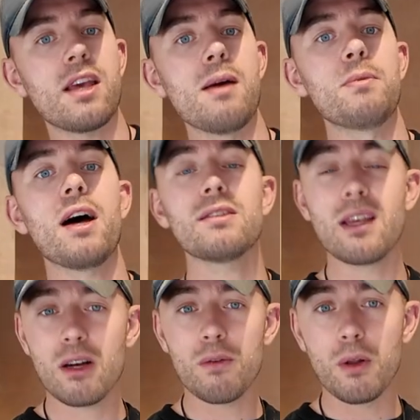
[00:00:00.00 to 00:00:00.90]
skim. That'll
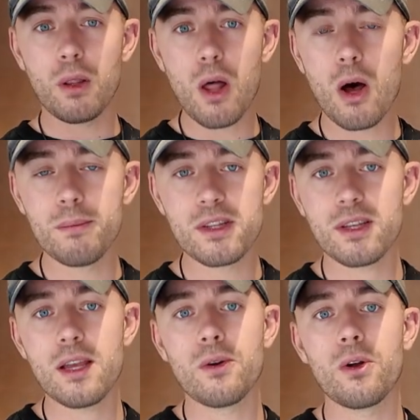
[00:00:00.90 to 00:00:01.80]
take off a lot of
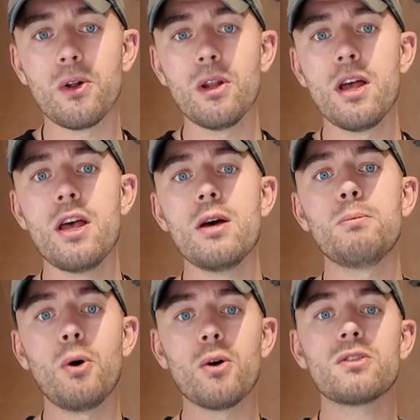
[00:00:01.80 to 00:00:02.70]
material,
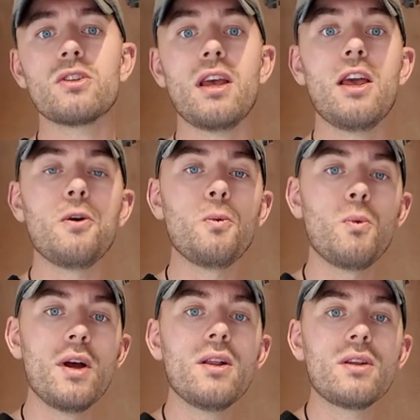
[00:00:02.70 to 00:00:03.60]
but it
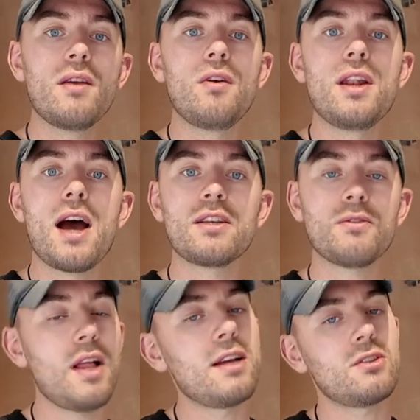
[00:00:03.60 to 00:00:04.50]
will give a nice
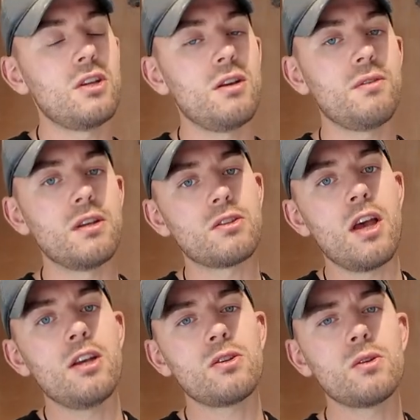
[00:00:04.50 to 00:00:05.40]
flat surface.
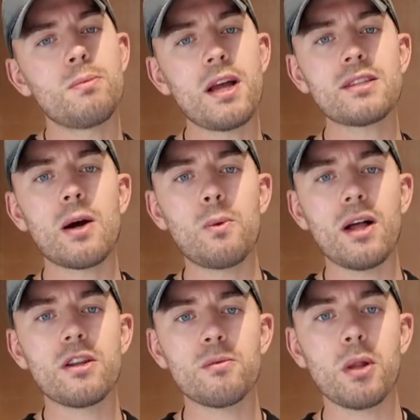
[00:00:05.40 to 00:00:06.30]
So it depends how
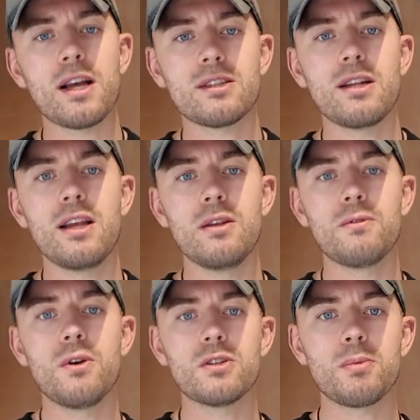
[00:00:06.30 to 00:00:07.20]
well you've plastered it in the
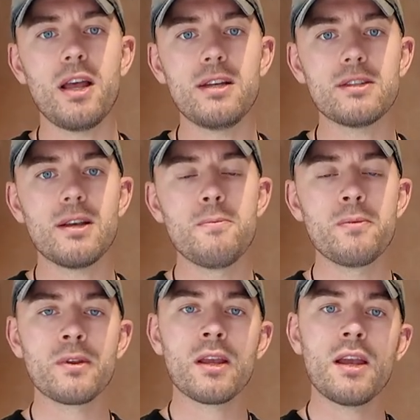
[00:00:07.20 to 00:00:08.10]
first place.
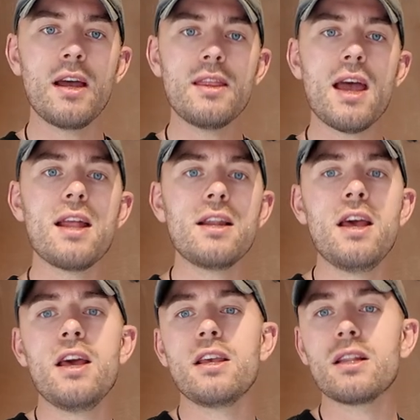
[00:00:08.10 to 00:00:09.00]
And then
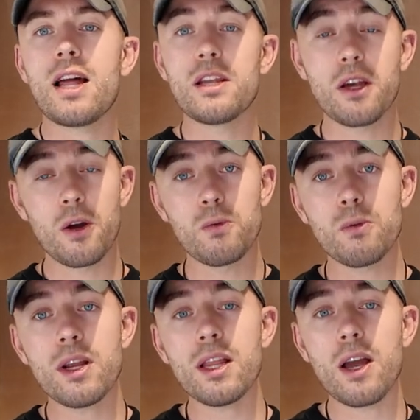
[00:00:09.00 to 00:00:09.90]
you let it go
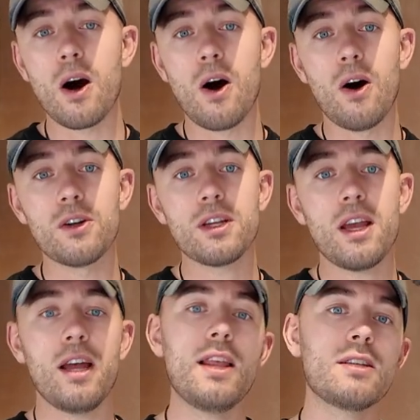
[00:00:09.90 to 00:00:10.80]
really hard,
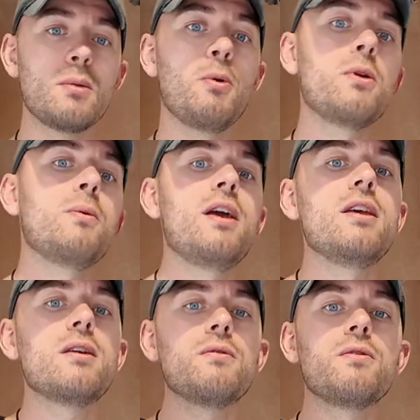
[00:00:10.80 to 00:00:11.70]
and that's the point where
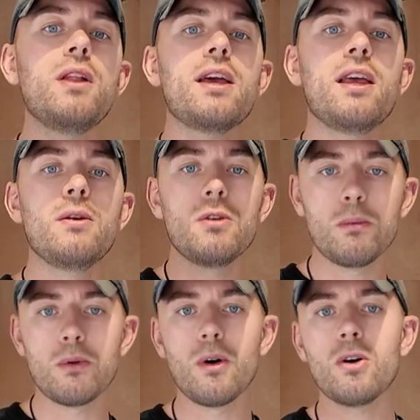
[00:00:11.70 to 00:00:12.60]
you can flick it with a
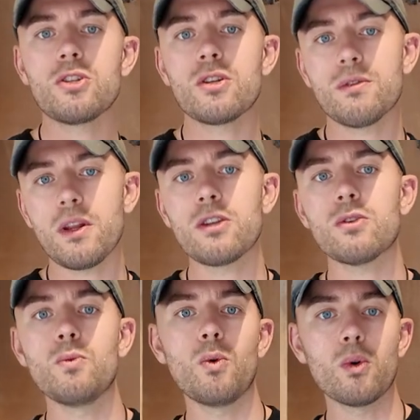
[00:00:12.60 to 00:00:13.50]
brush, flick
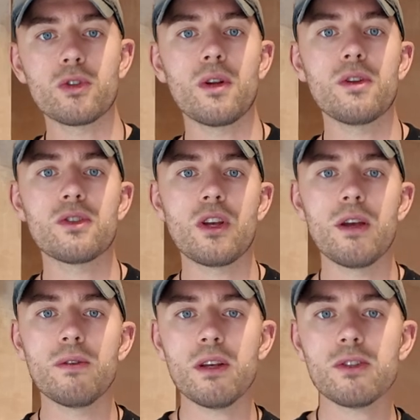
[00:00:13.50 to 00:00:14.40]
some water on the
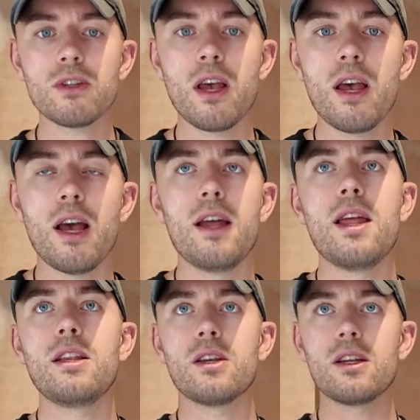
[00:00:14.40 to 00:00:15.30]
surface, and
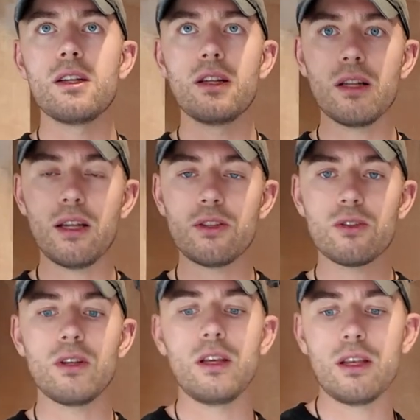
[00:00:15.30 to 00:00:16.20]
then you can
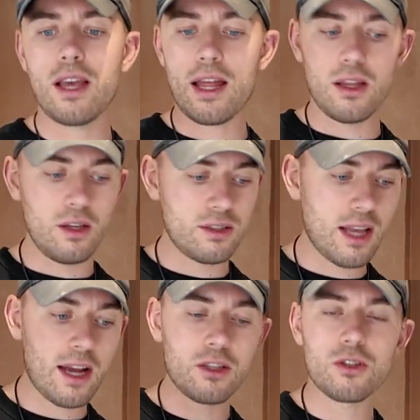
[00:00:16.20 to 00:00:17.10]
literally get the
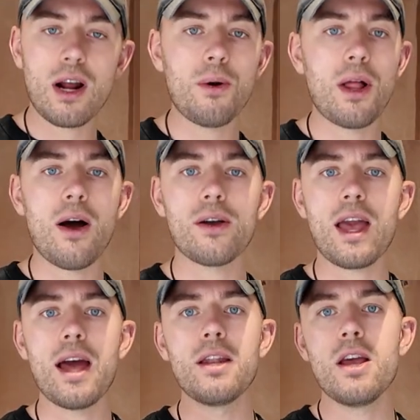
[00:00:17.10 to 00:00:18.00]
second trowel out
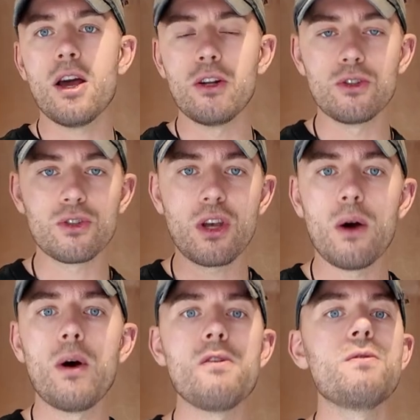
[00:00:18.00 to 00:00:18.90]
again and just
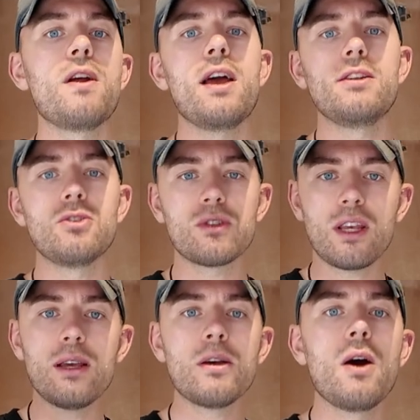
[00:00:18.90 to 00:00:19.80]
go over it and just
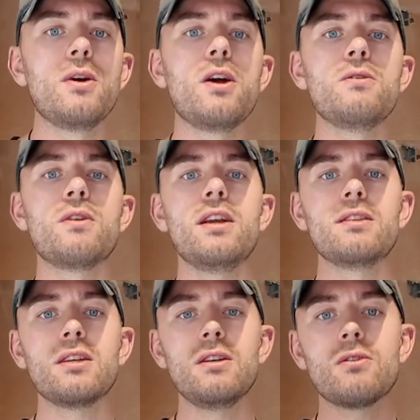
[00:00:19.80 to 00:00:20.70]
keep going over it
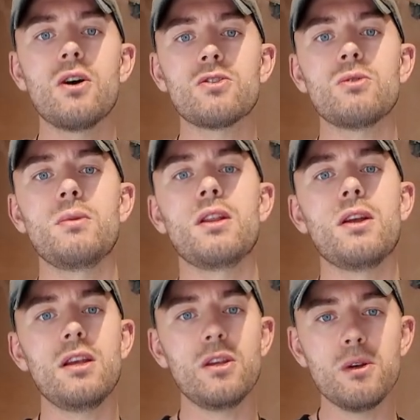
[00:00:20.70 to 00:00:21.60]
until you've got something
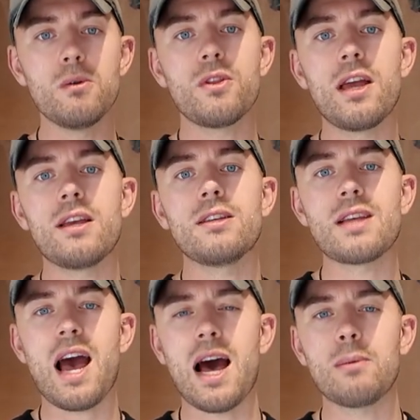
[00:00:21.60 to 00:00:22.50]
that you think is
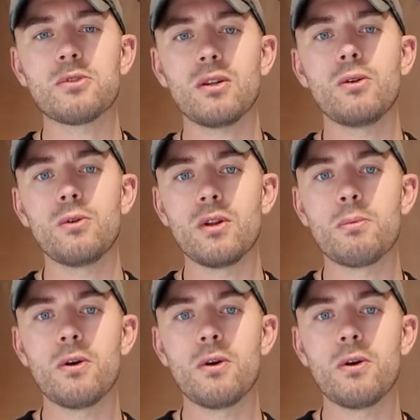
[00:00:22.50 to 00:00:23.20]
absolutely